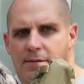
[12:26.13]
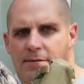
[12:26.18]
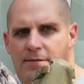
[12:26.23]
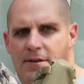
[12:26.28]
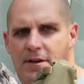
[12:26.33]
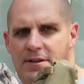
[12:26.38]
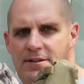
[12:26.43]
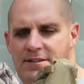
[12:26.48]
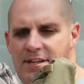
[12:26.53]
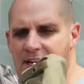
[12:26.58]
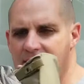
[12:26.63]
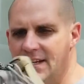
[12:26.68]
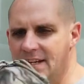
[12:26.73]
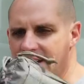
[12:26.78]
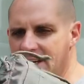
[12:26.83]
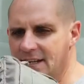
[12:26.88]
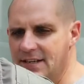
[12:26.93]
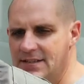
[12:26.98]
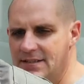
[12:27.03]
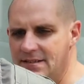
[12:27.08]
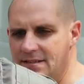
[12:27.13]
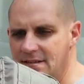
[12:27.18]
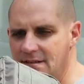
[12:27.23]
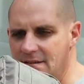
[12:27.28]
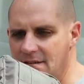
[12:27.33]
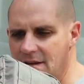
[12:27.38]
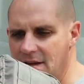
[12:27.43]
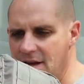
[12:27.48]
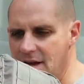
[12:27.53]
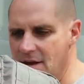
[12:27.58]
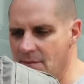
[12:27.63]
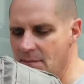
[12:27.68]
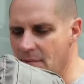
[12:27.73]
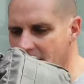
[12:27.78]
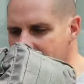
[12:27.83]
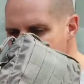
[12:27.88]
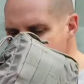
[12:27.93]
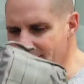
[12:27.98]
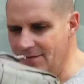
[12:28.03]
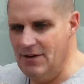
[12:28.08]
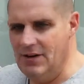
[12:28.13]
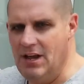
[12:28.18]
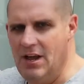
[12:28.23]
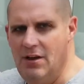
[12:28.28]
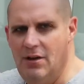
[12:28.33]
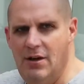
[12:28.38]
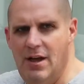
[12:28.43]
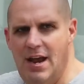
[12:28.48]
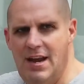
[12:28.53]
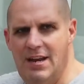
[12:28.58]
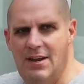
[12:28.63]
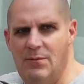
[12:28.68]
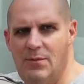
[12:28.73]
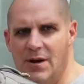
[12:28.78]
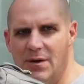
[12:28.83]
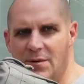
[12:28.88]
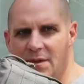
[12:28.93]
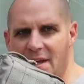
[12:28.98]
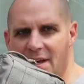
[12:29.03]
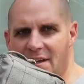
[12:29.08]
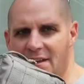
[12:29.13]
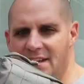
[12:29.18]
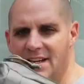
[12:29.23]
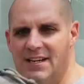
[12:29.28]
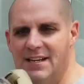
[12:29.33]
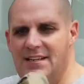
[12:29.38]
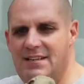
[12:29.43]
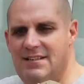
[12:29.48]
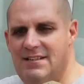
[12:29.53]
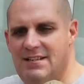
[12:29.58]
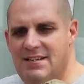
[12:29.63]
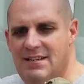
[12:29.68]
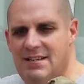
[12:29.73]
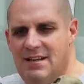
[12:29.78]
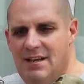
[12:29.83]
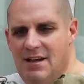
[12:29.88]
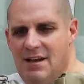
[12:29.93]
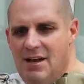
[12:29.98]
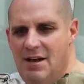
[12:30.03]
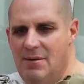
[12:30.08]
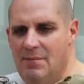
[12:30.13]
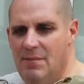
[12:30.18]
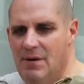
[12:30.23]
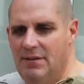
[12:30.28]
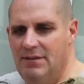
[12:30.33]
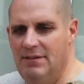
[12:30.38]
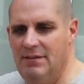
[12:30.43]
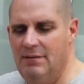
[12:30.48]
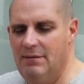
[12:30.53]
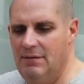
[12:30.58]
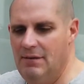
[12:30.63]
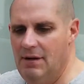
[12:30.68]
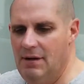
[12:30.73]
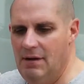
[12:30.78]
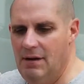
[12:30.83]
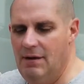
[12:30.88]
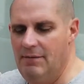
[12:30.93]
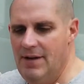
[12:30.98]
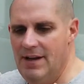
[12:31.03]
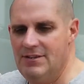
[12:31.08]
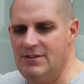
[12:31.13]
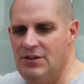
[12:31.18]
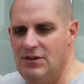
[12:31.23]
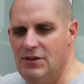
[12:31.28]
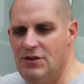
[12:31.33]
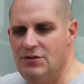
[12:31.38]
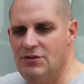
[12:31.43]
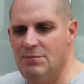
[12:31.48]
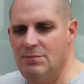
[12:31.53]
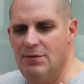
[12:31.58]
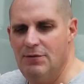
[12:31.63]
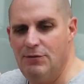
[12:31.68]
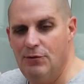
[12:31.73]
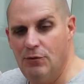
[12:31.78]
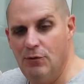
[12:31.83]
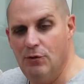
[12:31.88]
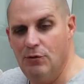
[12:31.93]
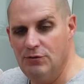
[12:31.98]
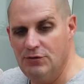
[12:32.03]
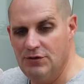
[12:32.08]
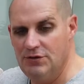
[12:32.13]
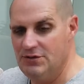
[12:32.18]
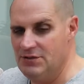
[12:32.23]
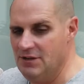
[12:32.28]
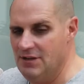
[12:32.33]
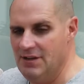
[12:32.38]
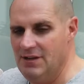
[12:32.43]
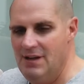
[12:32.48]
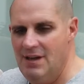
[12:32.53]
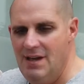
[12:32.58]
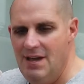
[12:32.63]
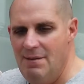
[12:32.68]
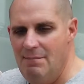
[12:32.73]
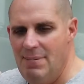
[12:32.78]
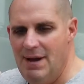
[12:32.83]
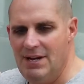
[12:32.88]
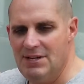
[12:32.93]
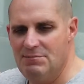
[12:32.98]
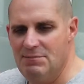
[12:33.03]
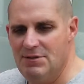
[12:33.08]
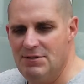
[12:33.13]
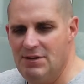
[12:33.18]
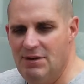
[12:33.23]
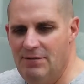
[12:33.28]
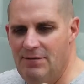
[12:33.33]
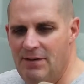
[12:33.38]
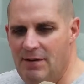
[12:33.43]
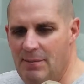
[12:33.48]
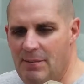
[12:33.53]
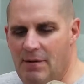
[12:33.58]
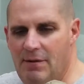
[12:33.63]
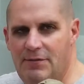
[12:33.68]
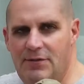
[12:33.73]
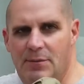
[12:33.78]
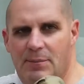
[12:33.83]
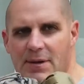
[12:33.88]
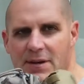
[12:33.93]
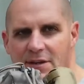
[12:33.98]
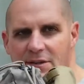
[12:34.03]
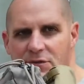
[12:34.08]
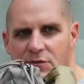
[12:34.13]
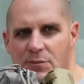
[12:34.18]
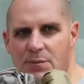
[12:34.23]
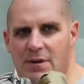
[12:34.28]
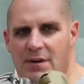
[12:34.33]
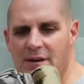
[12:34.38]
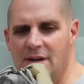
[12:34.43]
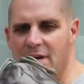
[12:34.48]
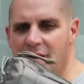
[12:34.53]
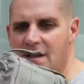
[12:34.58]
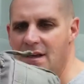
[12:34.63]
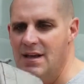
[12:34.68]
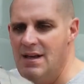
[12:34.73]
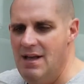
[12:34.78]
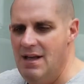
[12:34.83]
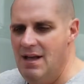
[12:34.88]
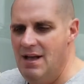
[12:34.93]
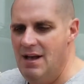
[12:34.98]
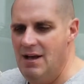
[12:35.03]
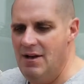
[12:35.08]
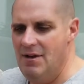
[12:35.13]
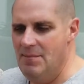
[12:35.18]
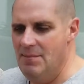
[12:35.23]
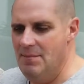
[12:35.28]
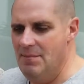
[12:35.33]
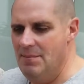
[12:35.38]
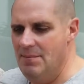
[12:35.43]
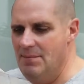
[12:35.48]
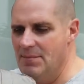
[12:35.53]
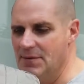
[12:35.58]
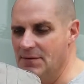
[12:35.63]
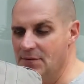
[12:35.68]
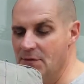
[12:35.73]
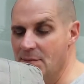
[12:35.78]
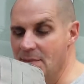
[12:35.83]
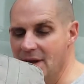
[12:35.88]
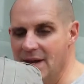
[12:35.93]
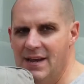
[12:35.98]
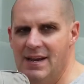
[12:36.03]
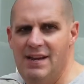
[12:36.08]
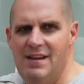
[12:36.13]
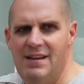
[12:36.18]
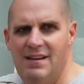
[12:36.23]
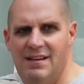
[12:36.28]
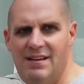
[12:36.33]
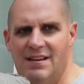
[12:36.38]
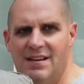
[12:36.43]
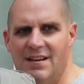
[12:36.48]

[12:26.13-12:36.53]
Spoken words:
first aid kits. I never go anywhere without these. I've had to use them before just to patch myself up after being swimming, but for me,